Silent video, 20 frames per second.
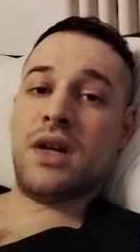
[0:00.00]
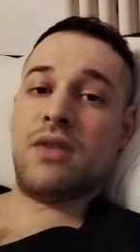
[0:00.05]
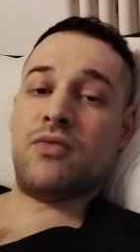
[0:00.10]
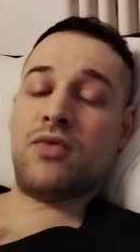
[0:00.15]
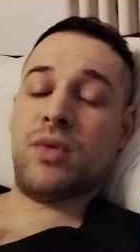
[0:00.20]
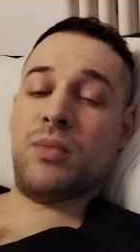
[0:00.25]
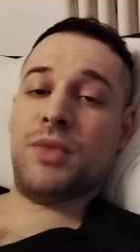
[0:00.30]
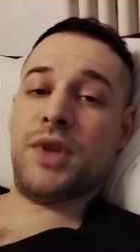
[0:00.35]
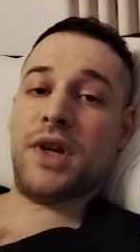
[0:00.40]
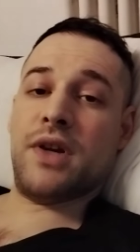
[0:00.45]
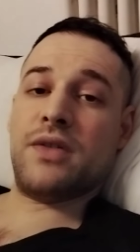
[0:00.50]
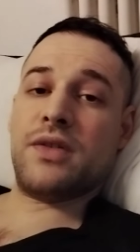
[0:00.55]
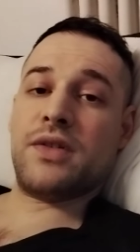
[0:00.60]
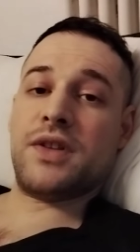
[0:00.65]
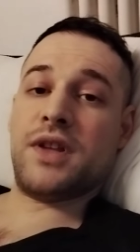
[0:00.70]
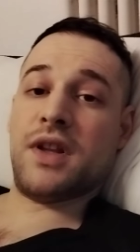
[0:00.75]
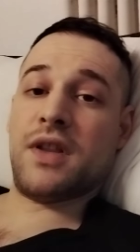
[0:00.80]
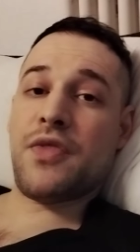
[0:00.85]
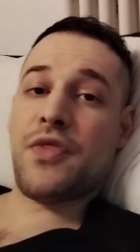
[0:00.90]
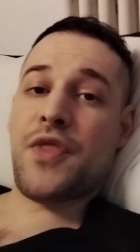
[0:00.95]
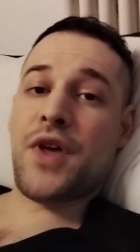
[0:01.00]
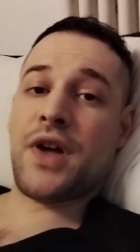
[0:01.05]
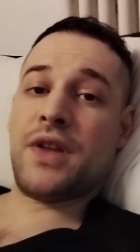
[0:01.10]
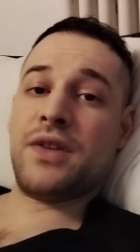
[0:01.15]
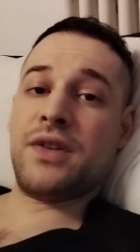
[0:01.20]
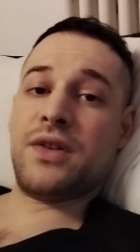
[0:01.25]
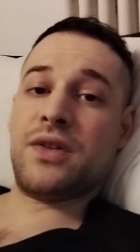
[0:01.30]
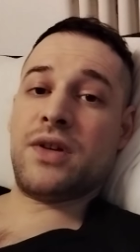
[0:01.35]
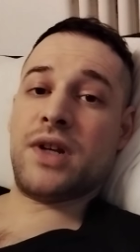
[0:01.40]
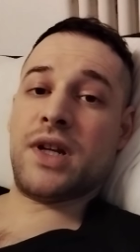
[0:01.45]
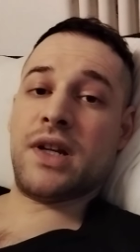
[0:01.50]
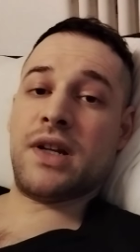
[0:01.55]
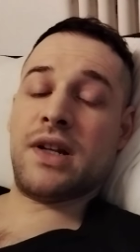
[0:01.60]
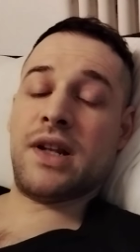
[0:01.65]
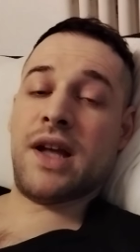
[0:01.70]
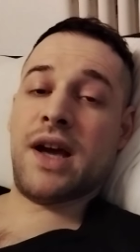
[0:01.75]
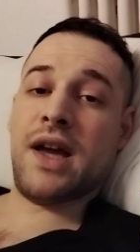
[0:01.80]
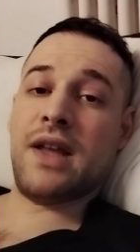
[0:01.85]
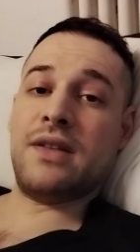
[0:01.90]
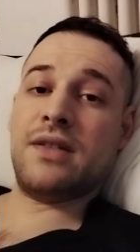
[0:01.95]
From there is that thunder and
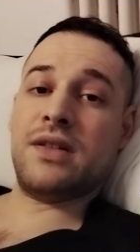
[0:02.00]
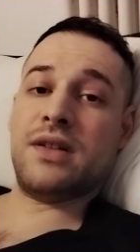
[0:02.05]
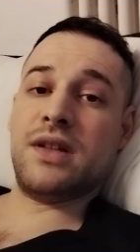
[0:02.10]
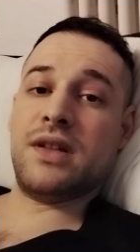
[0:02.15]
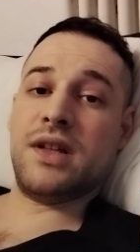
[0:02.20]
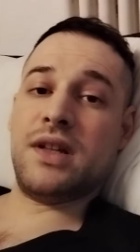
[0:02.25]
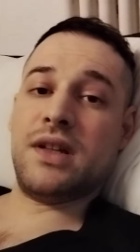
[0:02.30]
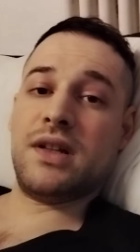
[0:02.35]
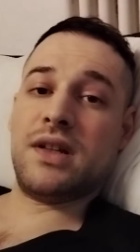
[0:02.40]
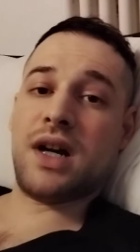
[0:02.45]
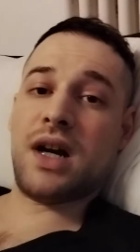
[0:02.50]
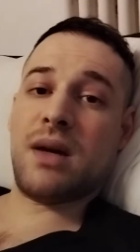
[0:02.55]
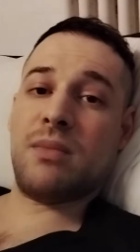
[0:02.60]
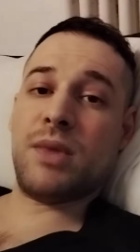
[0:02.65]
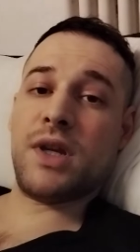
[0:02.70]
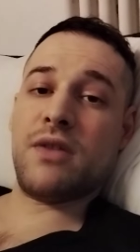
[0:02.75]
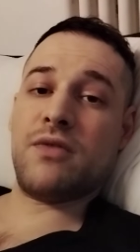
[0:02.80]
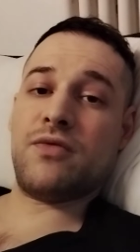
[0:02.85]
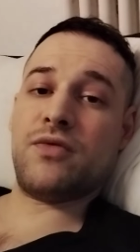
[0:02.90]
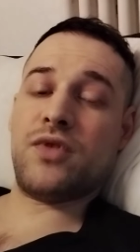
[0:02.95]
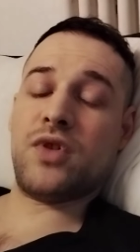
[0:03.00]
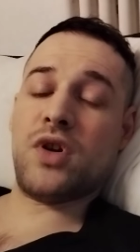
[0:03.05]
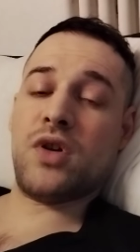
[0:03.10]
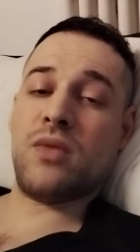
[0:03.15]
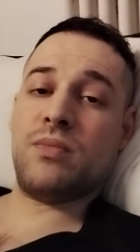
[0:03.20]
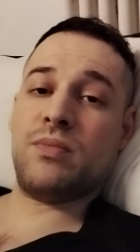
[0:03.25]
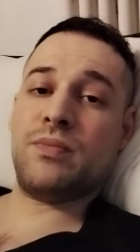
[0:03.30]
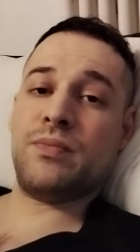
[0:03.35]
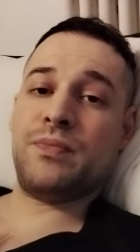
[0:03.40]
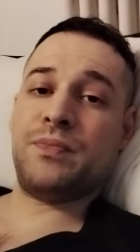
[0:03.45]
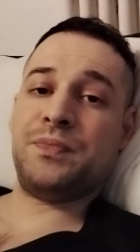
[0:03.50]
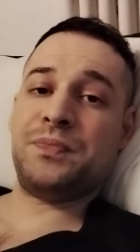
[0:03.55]
lightning coming from,